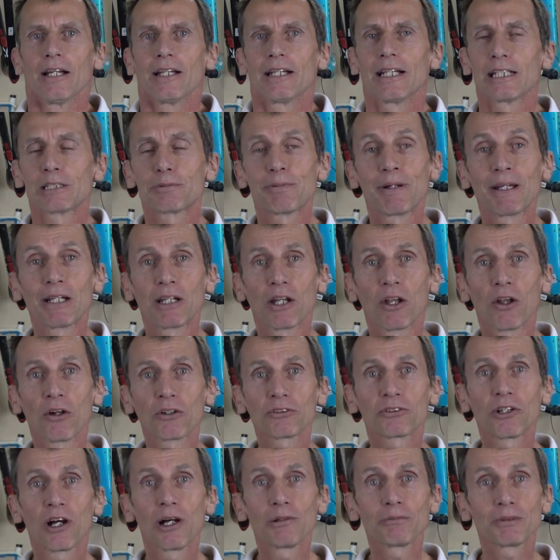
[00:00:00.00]
It's been a
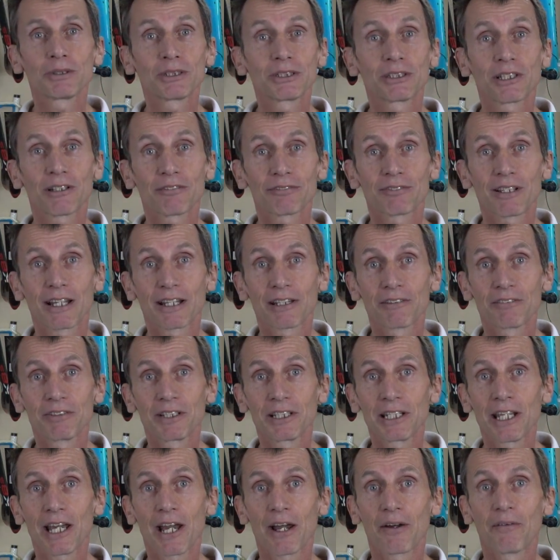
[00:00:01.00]
long time since I've done a
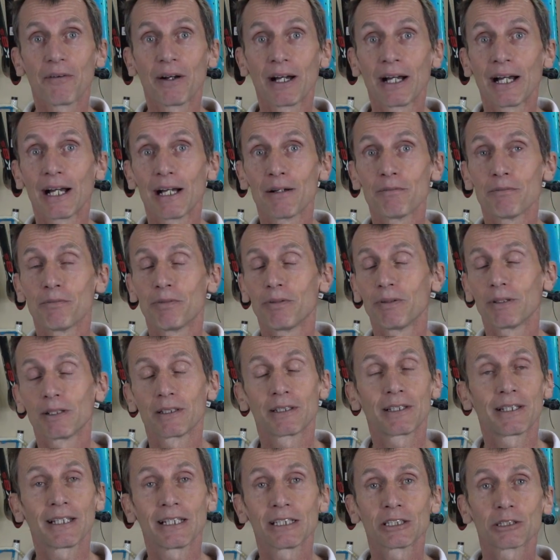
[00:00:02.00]
video.
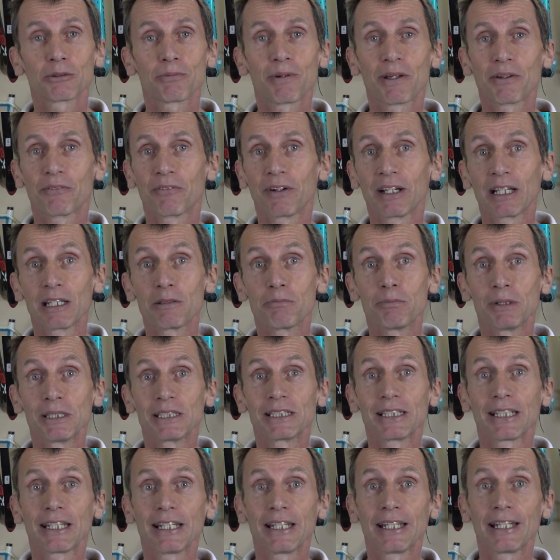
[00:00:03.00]
Things have been really
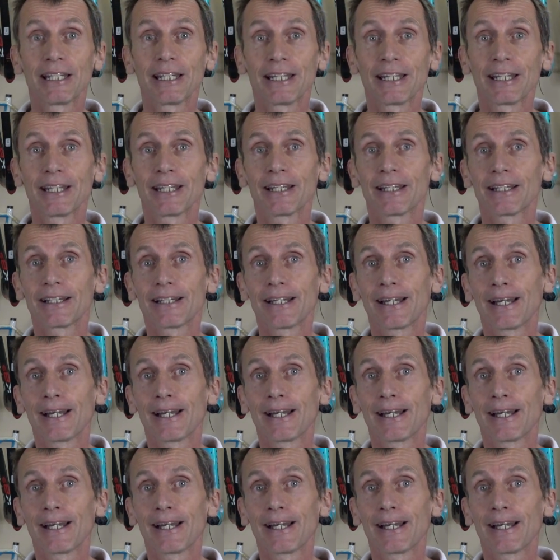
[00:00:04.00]
busy here.